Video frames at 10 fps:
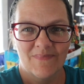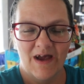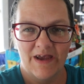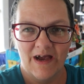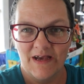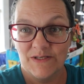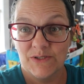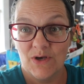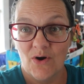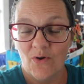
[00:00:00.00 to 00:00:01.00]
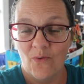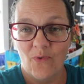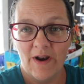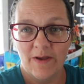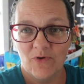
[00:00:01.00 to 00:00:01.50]
Hi guys, so
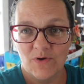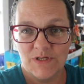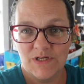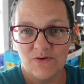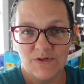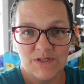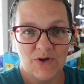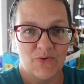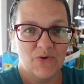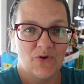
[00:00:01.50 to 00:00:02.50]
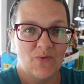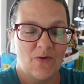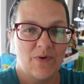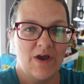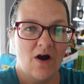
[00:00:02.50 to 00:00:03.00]
what I'm going to do is go through
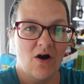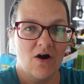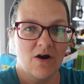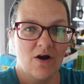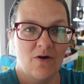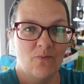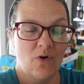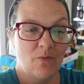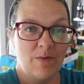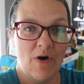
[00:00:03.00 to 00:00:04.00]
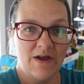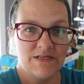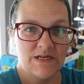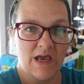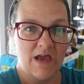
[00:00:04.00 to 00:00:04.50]
what we are, what we bought
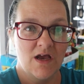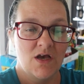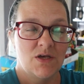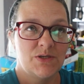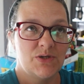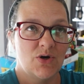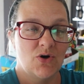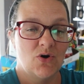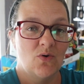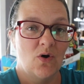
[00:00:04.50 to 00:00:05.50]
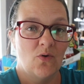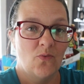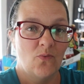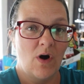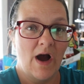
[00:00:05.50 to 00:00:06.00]
today.
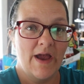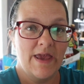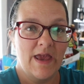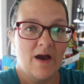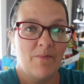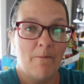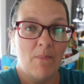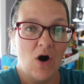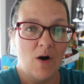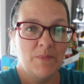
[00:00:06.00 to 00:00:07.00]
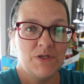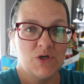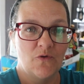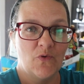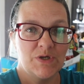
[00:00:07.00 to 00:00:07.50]
So I am mom
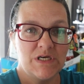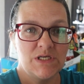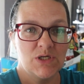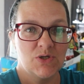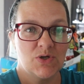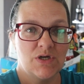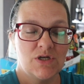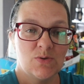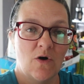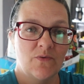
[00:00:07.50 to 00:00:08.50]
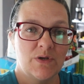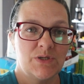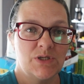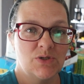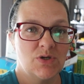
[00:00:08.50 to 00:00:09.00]
to 14 children, 12 of
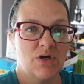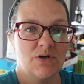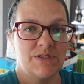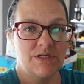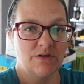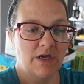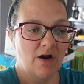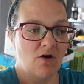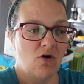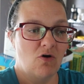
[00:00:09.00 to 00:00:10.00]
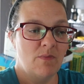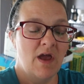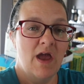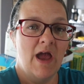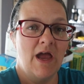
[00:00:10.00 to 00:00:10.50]
those children are still here at home,
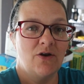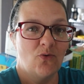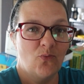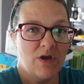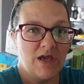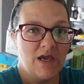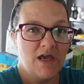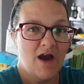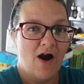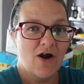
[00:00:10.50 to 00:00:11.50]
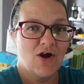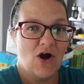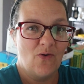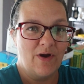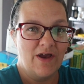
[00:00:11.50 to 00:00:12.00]
and we are
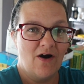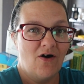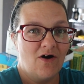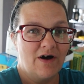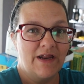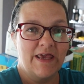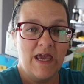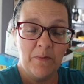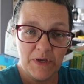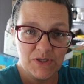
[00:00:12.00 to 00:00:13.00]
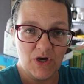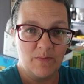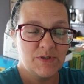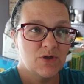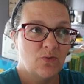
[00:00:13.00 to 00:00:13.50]
going on a camping
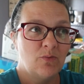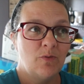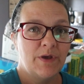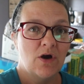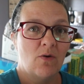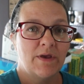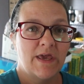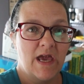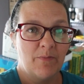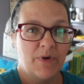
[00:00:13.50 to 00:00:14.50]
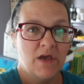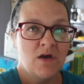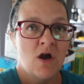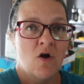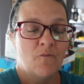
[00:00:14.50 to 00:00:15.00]
trip. So we will be going
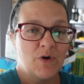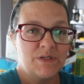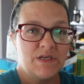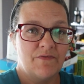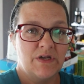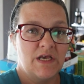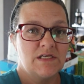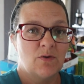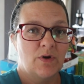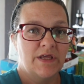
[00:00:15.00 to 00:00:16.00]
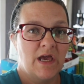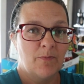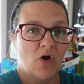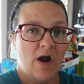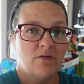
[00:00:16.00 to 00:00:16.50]
camping for seven days at one
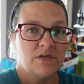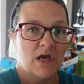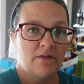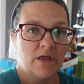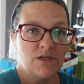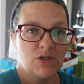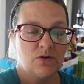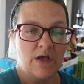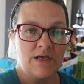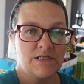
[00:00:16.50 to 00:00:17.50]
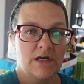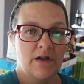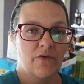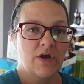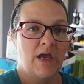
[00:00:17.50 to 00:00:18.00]
campground and then two days at
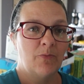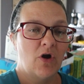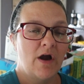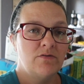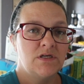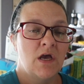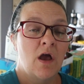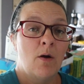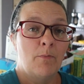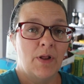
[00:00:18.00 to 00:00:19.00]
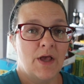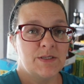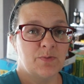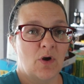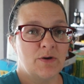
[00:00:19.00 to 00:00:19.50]
another campground.
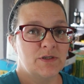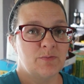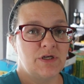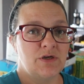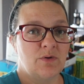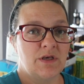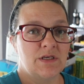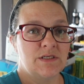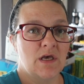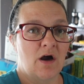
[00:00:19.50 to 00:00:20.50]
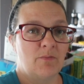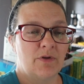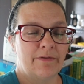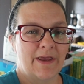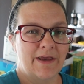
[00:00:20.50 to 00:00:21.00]
Plus we'll also be doing
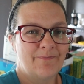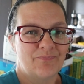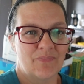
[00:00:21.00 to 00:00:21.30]
some like